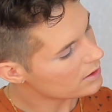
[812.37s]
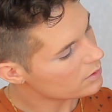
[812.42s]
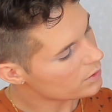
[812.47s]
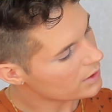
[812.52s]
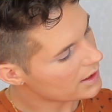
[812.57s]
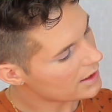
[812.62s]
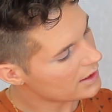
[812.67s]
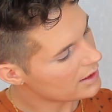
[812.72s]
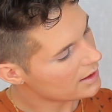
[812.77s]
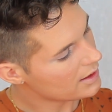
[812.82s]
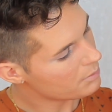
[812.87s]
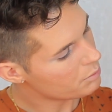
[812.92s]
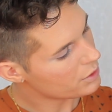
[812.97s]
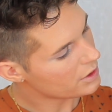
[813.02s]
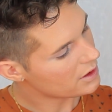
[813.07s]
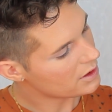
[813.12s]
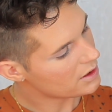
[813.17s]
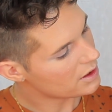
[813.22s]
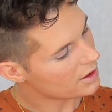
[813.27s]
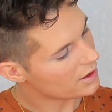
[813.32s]
We're gonna dip
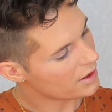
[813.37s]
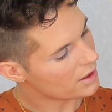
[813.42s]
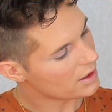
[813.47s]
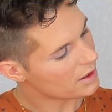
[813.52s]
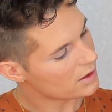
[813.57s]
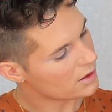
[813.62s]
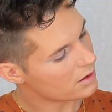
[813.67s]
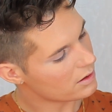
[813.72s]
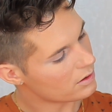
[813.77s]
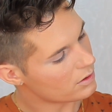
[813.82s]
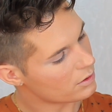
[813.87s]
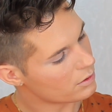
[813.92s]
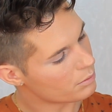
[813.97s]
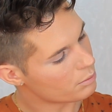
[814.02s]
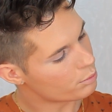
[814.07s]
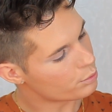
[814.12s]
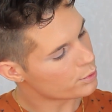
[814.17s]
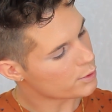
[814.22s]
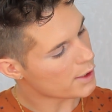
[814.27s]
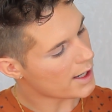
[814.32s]
into this little
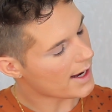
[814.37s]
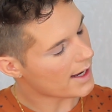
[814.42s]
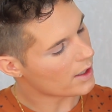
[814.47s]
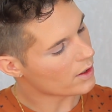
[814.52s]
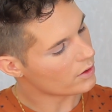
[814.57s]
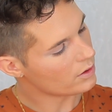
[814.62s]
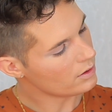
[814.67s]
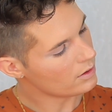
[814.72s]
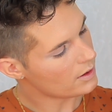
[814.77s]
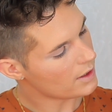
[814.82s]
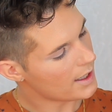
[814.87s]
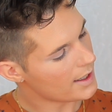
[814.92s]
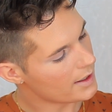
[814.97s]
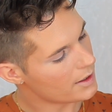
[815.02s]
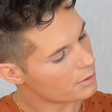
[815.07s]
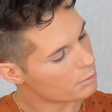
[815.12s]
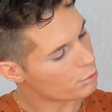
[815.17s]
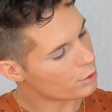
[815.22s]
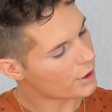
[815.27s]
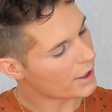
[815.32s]
brown,
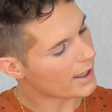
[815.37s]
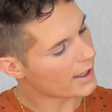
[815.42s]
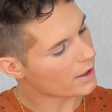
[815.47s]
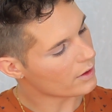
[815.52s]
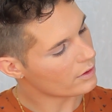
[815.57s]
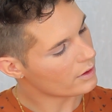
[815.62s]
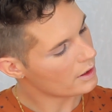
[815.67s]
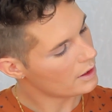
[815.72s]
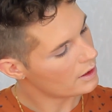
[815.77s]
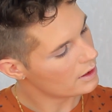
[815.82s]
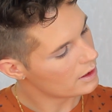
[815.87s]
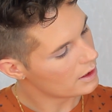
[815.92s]
lighter brown.